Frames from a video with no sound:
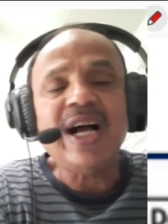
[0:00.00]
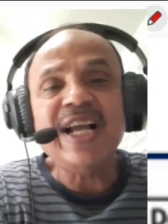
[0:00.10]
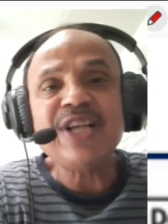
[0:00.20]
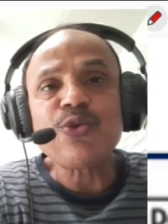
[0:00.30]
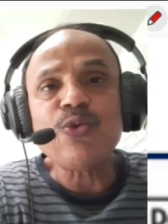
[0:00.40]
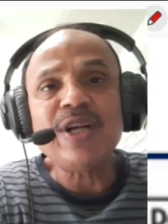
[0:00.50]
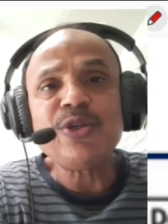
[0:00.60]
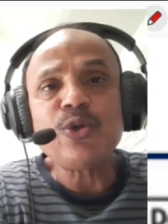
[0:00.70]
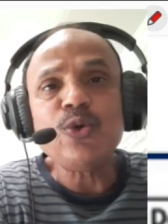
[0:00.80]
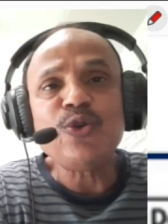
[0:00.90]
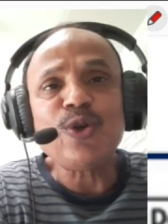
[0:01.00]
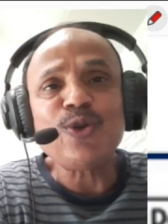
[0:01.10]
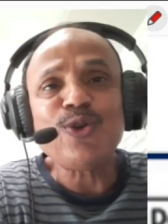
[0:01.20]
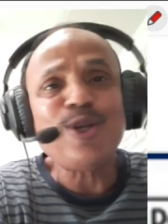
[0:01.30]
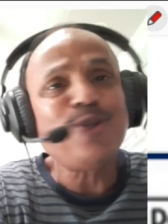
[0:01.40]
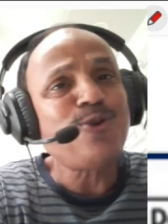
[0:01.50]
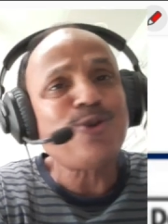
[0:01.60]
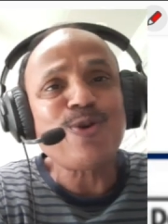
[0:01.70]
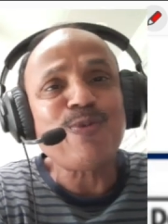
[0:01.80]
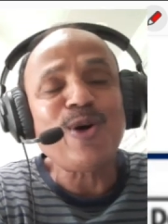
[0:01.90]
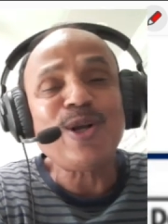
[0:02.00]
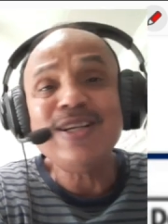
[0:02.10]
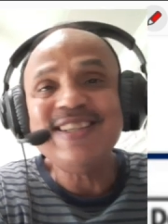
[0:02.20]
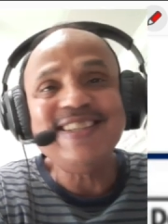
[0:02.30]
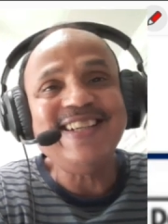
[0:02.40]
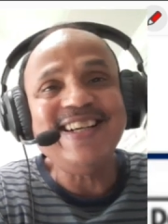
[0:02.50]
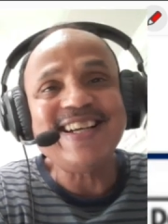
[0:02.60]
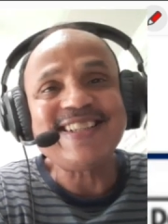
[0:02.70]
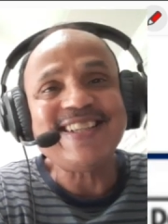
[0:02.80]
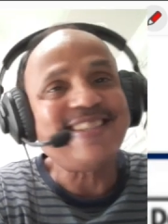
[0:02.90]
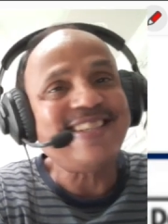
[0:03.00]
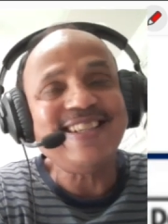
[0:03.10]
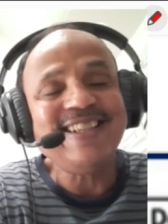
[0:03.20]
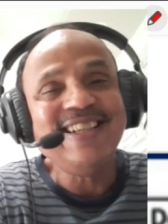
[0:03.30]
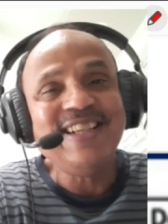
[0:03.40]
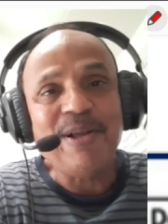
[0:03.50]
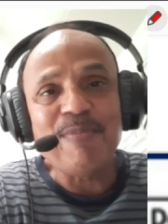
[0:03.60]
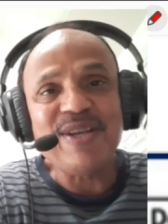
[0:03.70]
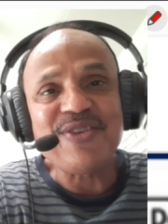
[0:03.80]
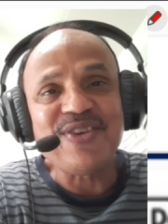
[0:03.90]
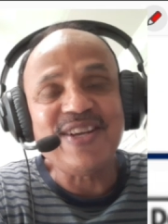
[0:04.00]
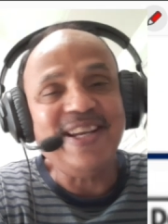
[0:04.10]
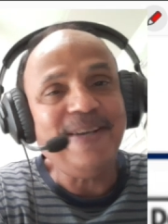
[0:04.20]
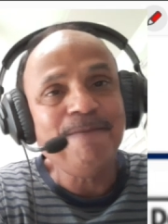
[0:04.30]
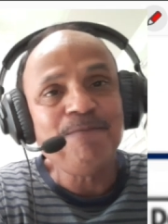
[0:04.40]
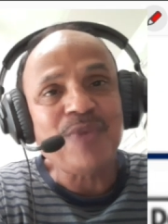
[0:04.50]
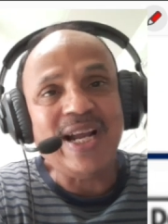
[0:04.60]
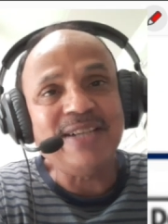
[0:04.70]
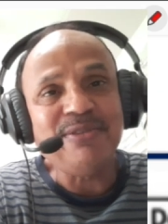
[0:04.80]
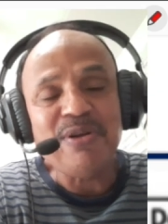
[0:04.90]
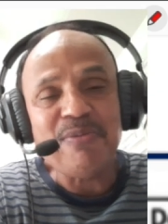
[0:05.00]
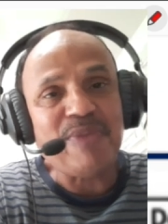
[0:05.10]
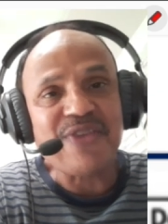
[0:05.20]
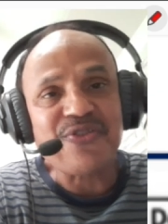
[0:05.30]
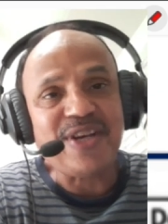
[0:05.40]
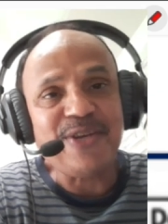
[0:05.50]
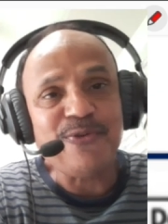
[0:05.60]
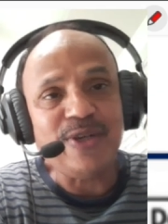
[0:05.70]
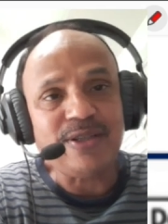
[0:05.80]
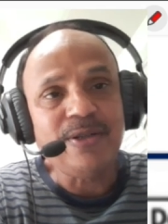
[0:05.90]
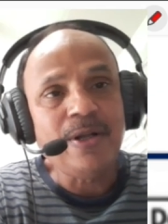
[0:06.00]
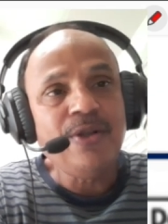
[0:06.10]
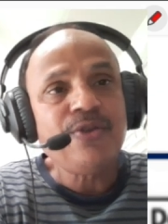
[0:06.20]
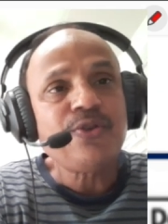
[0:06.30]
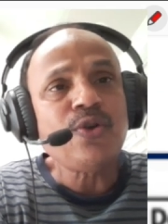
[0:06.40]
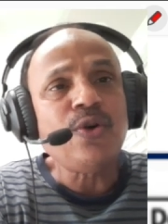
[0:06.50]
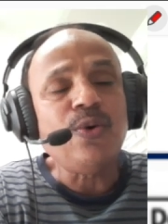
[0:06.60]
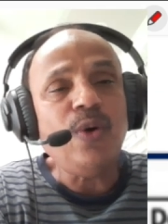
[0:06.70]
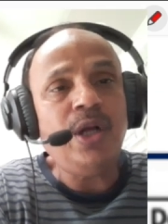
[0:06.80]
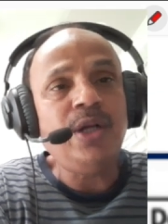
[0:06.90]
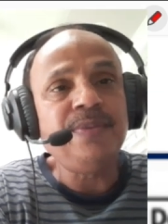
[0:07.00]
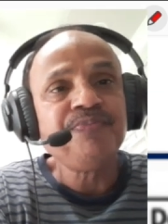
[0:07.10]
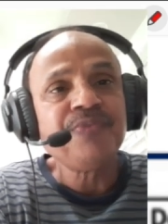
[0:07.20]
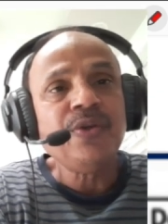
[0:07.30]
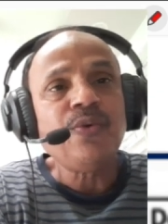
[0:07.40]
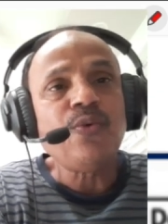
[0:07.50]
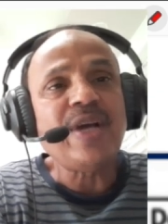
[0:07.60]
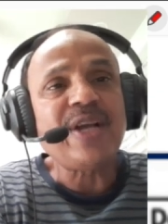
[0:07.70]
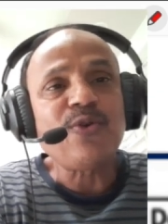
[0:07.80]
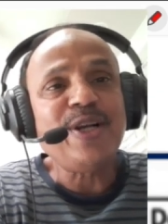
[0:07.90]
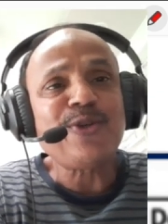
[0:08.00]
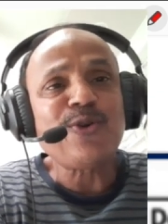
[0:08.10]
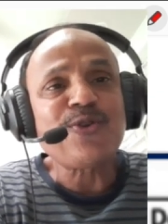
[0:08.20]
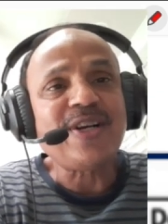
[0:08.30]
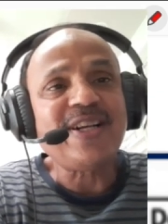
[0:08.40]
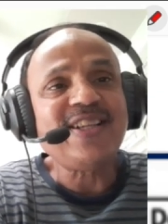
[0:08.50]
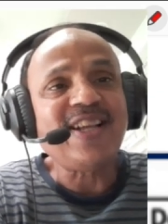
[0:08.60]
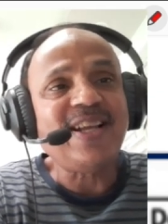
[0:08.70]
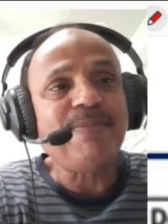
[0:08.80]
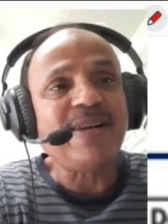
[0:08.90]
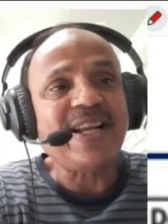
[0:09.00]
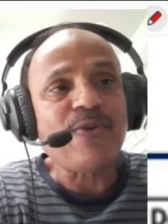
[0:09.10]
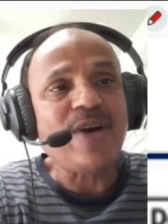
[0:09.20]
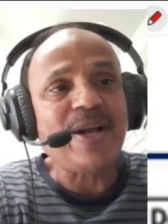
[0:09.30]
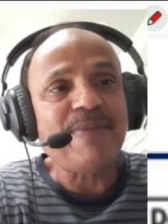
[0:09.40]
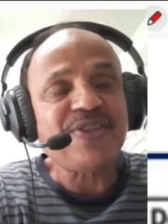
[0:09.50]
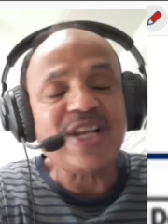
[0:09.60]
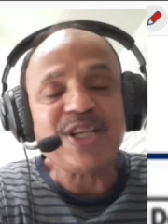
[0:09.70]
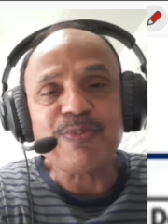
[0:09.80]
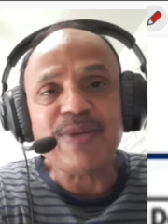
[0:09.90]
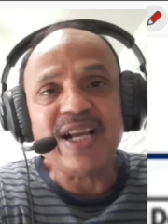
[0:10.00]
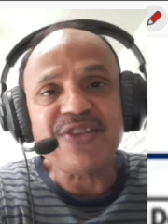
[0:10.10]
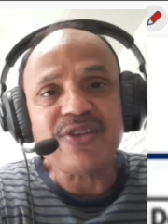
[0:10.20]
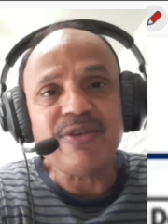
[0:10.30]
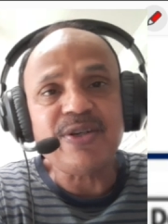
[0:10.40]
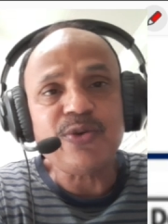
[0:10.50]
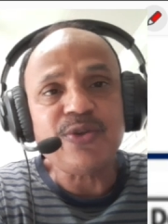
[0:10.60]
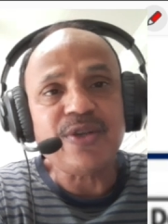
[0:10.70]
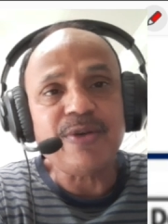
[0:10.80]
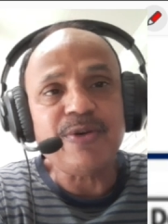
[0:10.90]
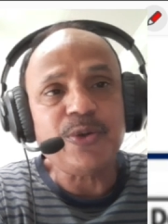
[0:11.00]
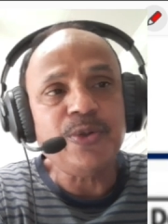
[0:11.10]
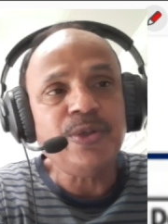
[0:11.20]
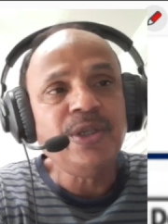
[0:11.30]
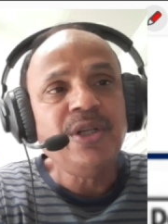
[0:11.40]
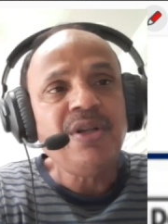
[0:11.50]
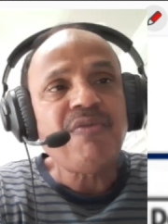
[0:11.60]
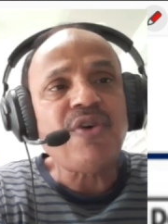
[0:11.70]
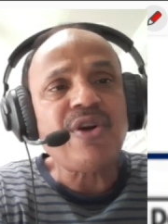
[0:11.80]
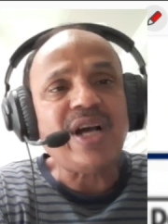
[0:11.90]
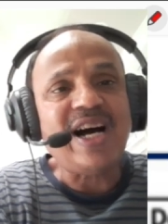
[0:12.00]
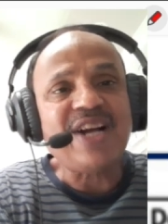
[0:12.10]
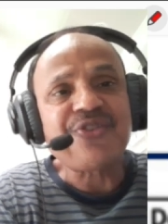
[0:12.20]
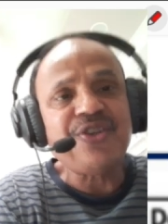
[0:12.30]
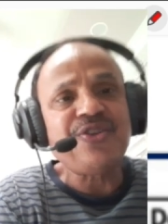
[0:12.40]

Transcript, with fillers: I S one two zero zero is used for deductions in masonry and plastering work. So we are going to study the labor requirements as per I S seven two seven two for R C